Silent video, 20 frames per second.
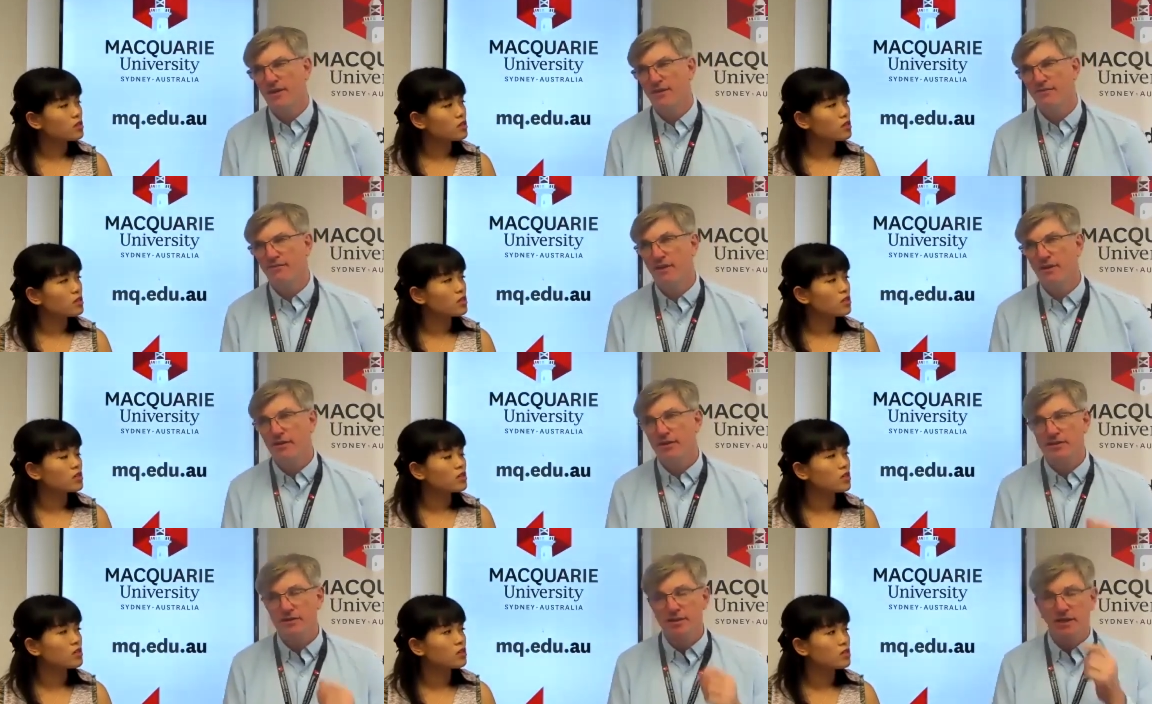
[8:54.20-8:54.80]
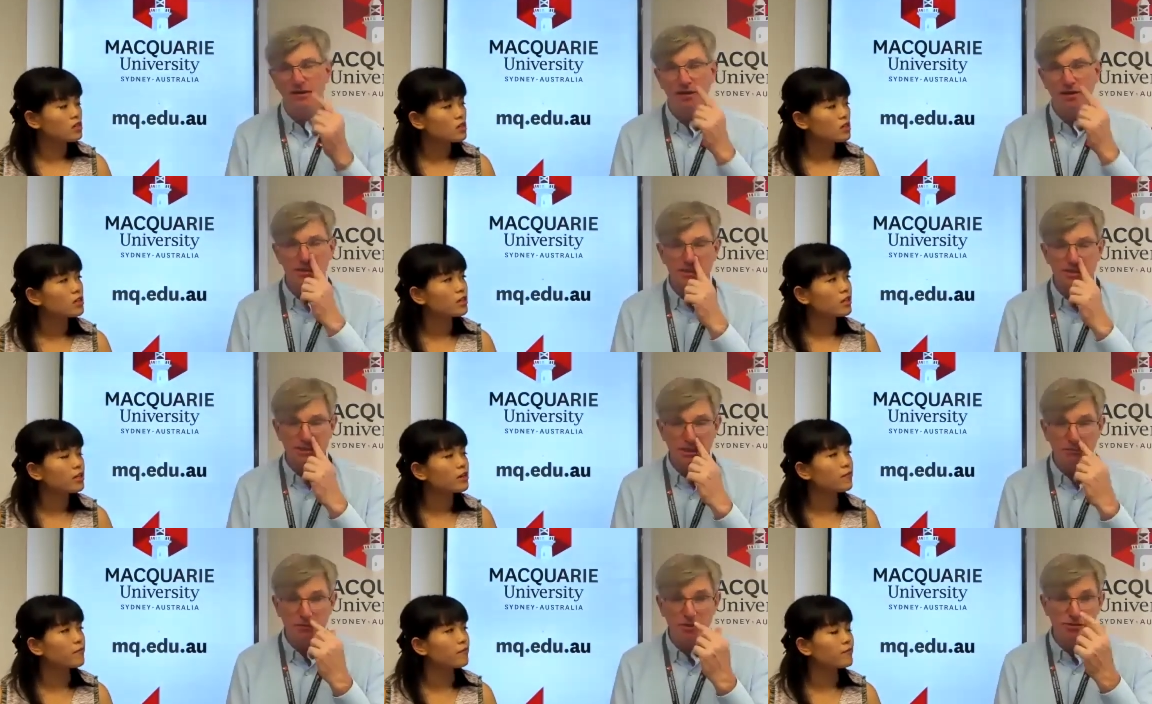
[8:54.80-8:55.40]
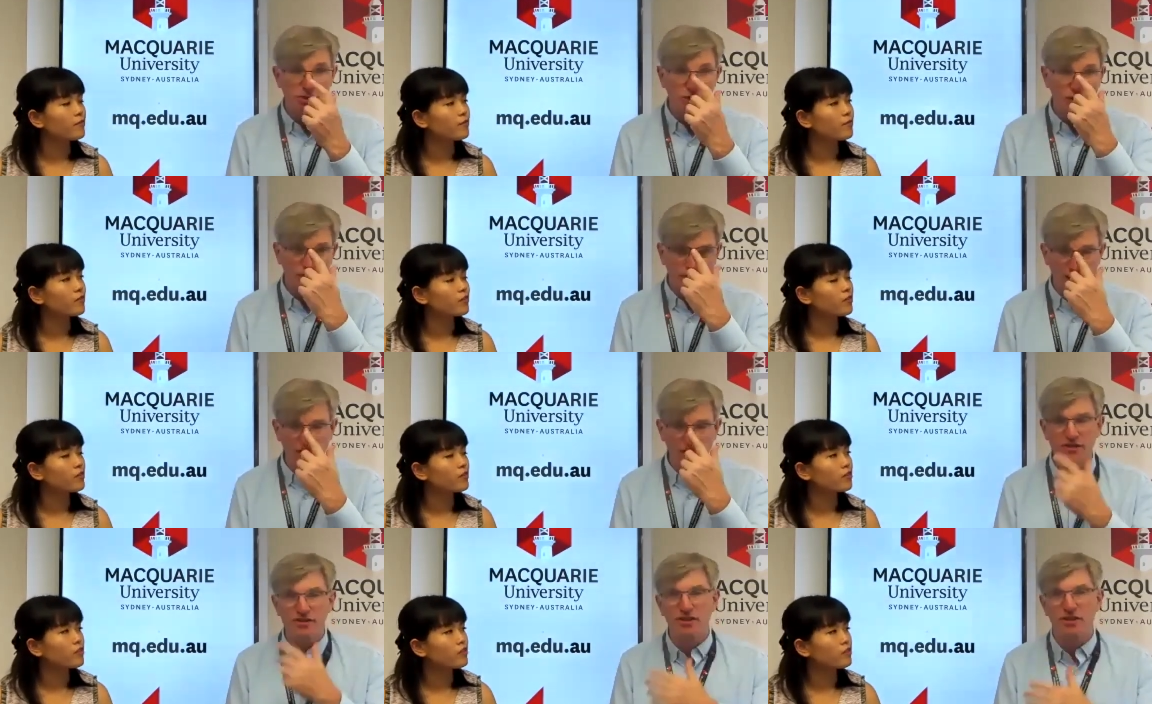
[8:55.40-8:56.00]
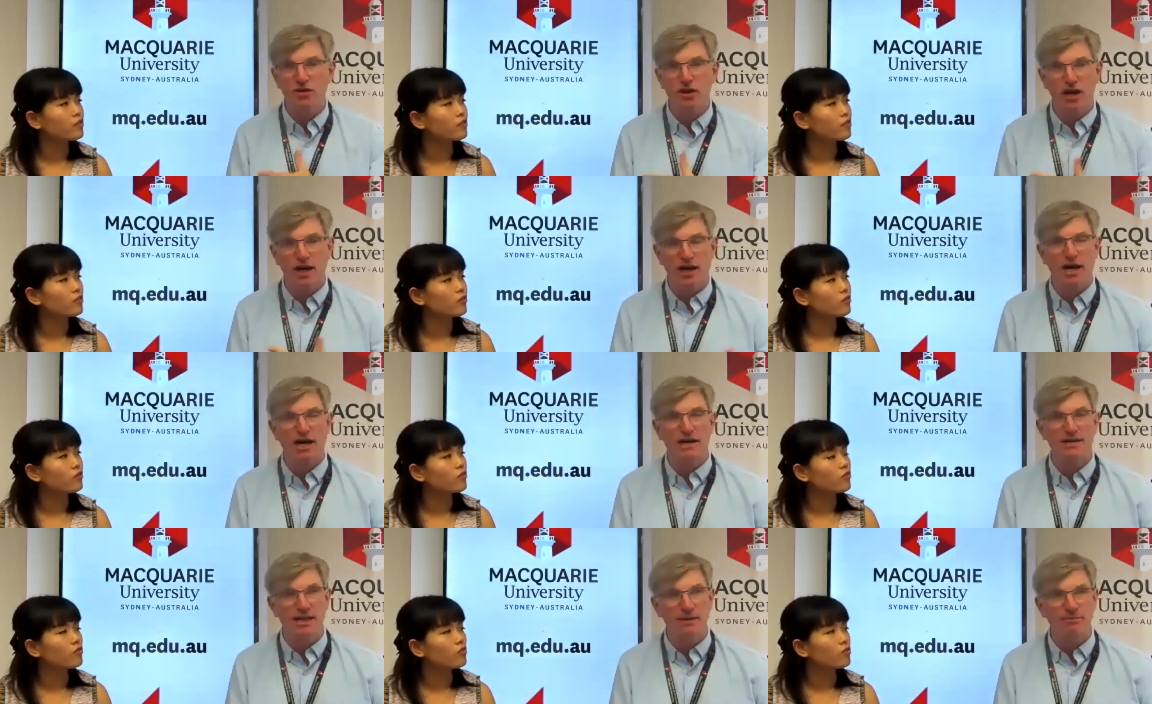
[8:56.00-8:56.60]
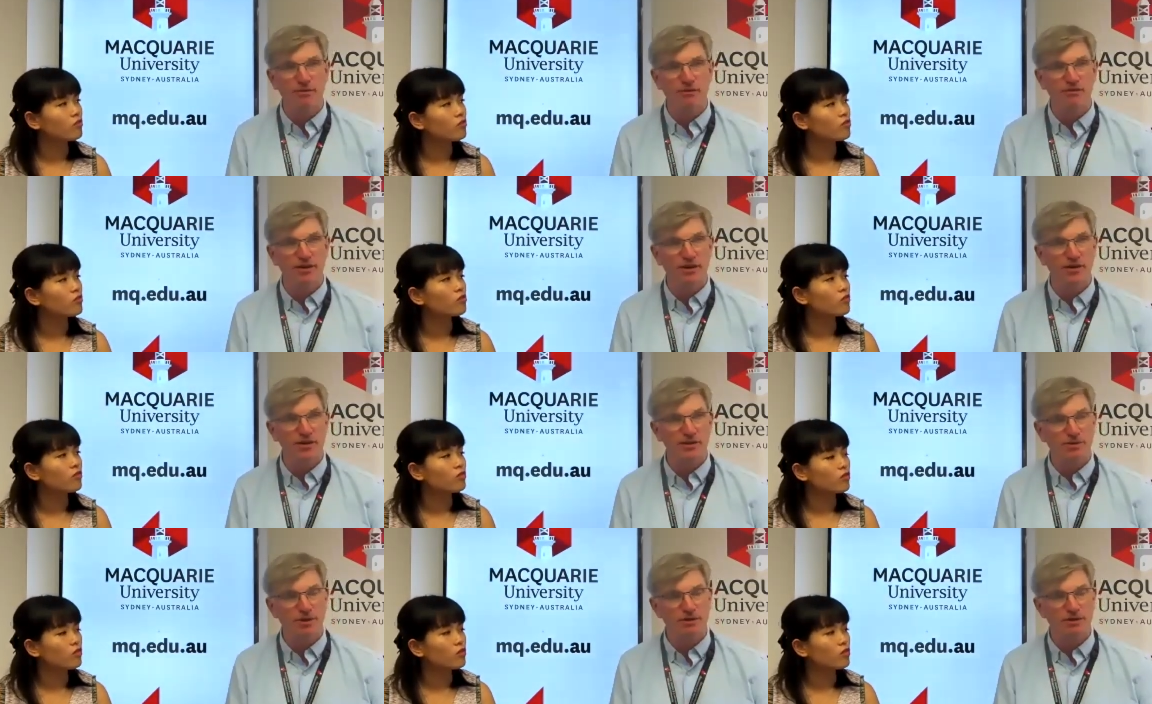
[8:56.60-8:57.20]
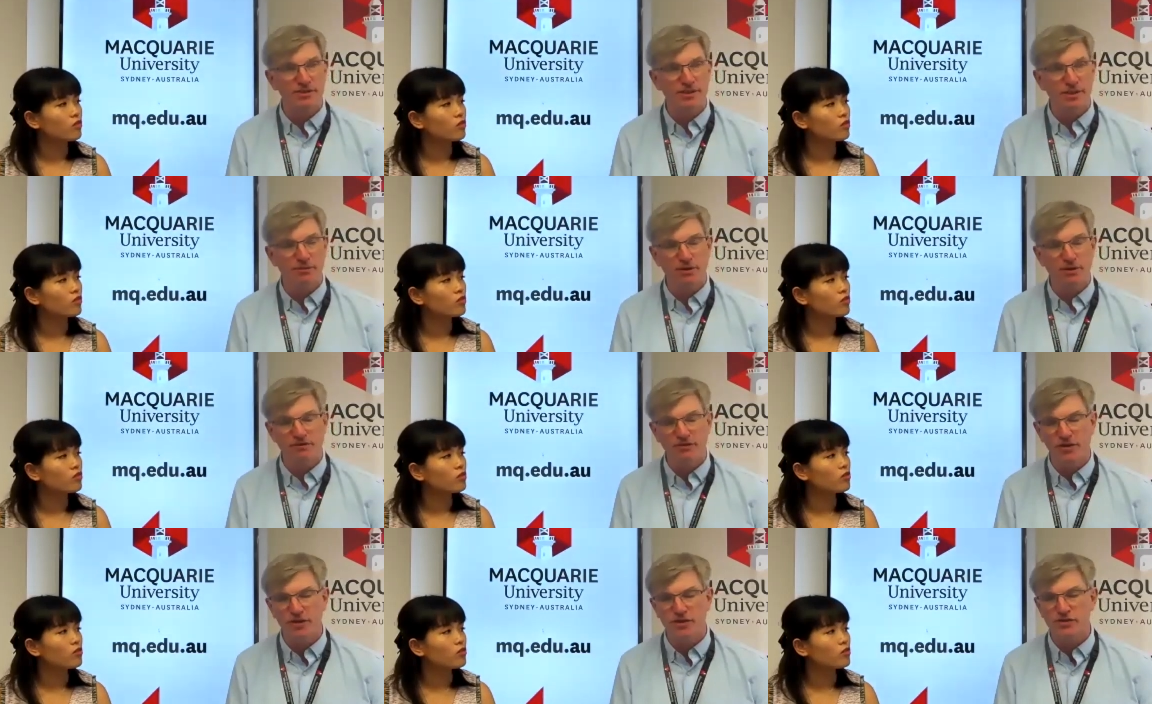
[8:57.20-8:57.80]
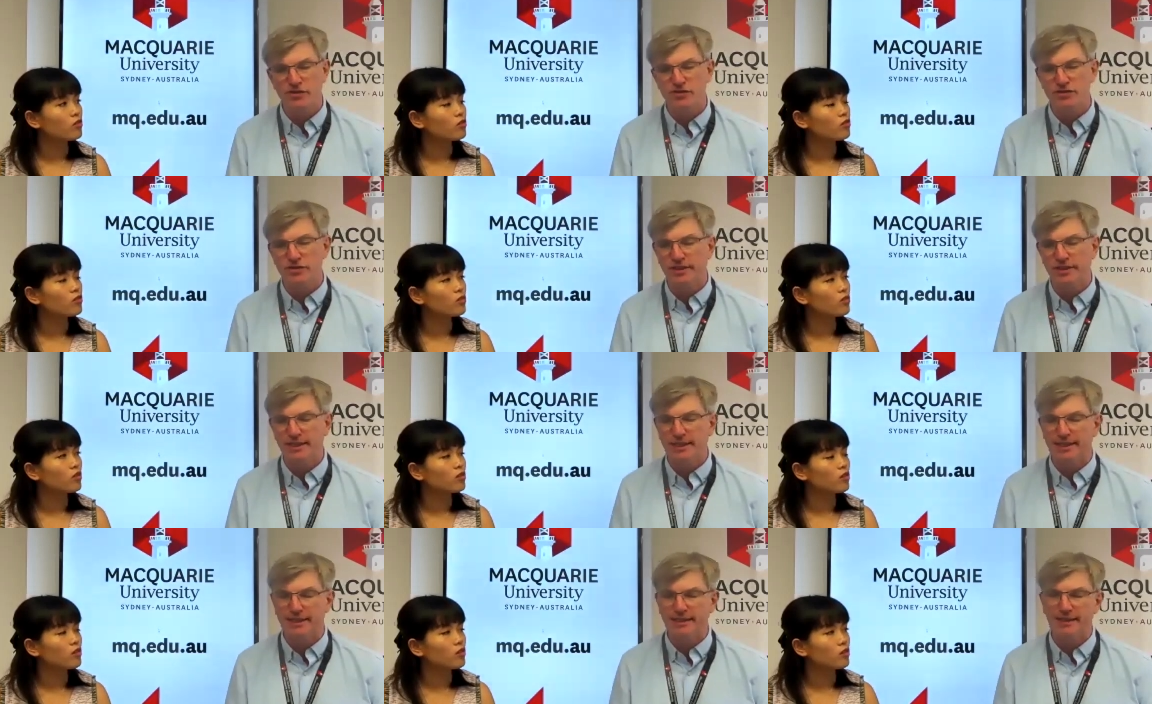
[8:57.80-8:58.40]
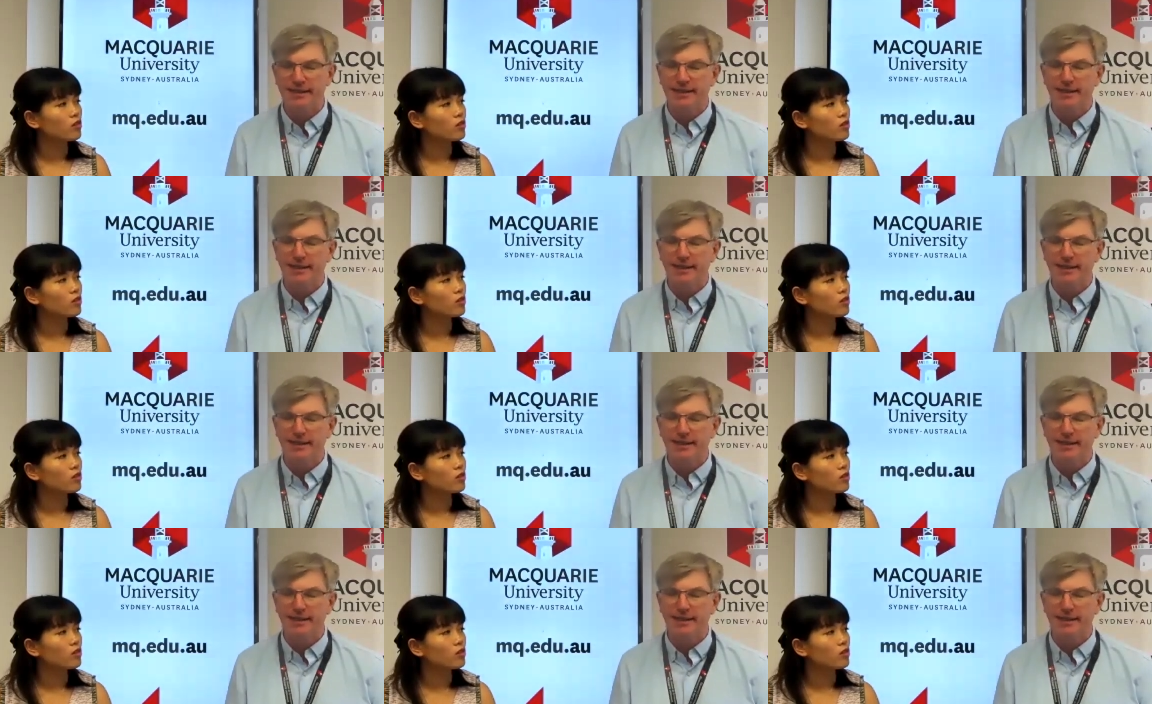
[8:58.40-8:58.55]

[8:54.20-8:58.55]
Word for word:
Speaker 1: Focus areas? So we sort of focus a number of areas, but obviously we're very interested in